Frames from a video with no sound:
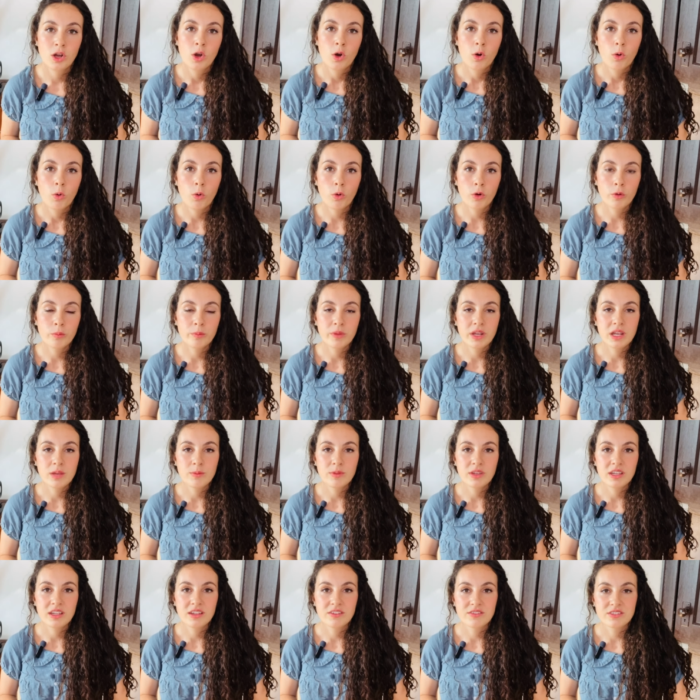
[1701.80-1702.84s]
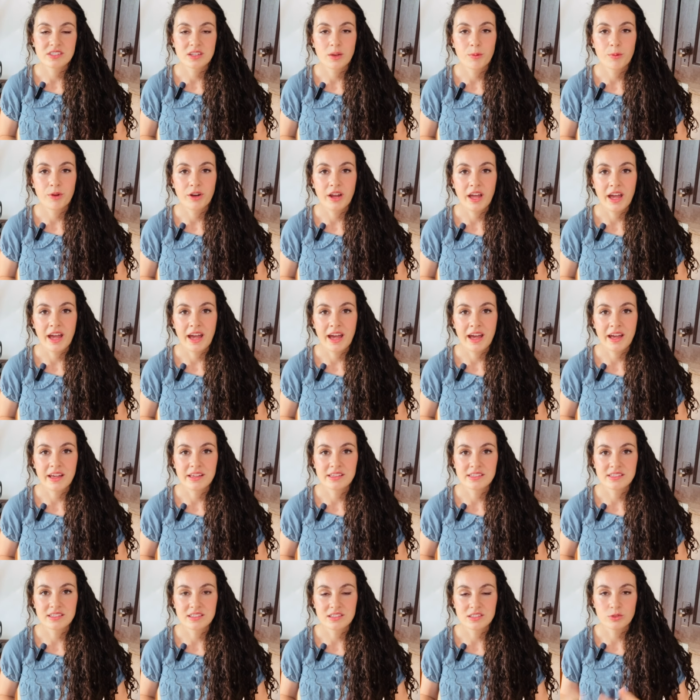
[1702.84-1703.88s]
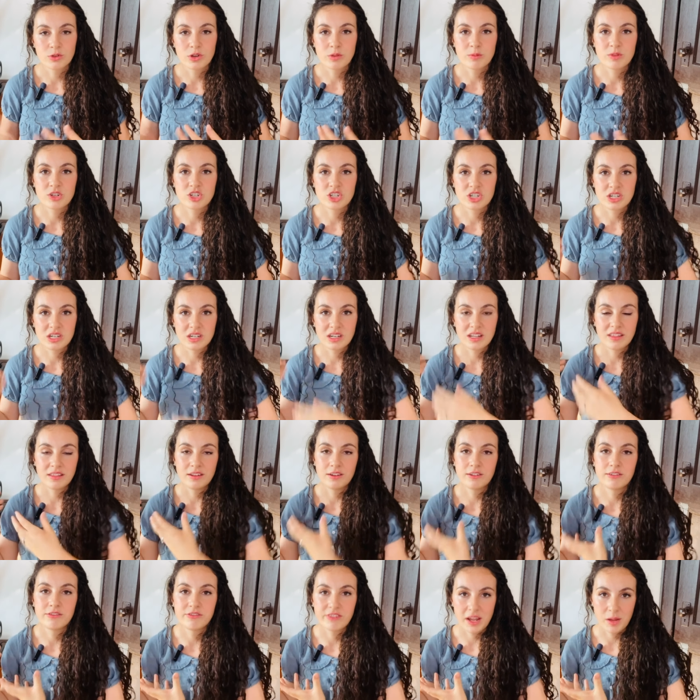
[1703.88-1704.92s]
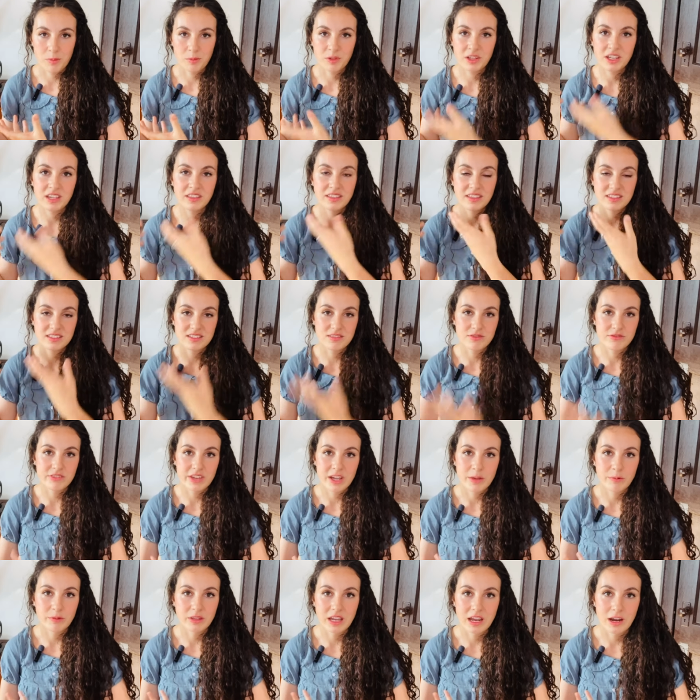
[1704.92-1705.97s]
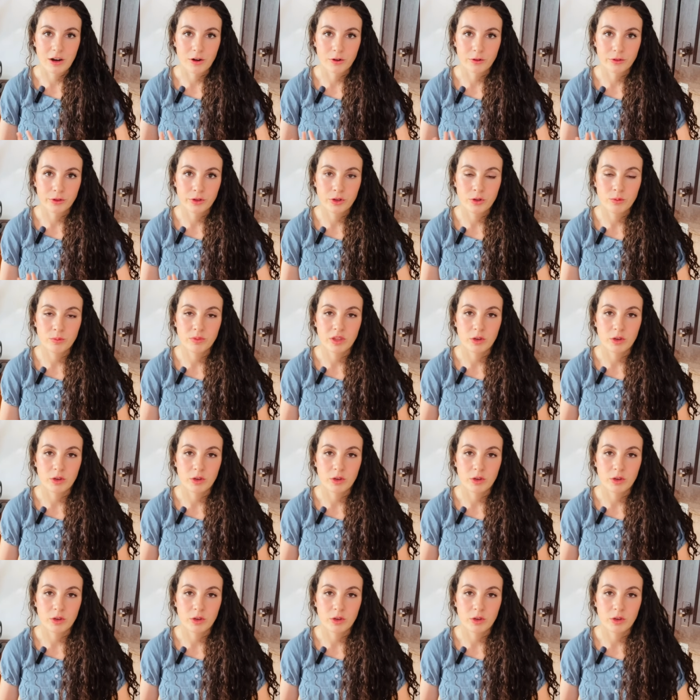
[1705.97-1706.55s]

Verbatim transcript: Or maybe if someone has a sewing machine in their family that's a family heirloom,